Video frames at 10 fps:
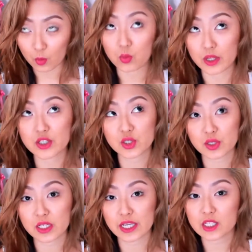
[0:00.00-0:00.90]

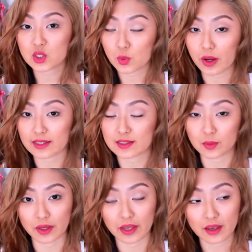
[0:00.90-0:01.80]
literally twice a
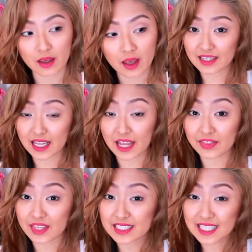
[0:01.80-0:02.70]
week.
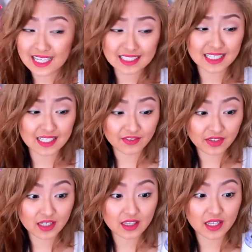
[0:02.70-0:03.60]
And this has
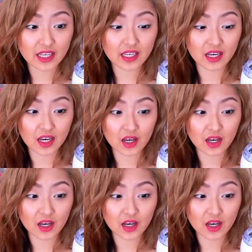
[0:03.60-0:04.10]
significantly